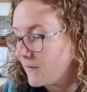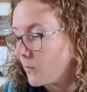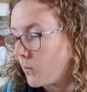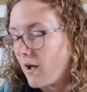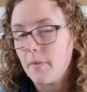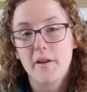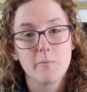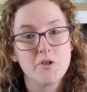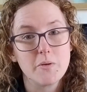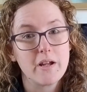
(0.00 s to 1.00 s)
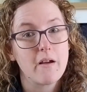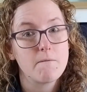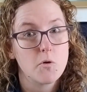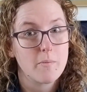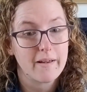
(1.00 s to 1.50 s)
one that I'm doing
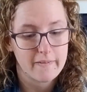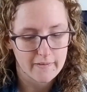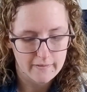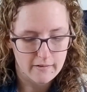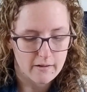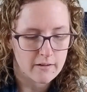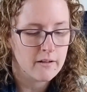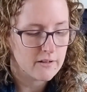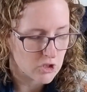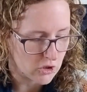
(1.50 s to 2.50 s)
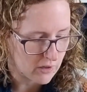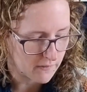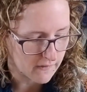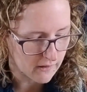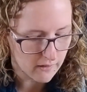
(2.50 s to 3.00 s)
for my sister to give
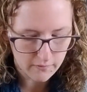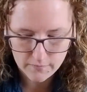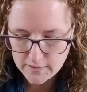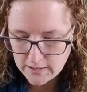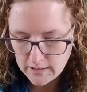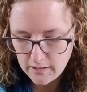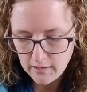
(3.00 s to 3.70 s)
as a gift.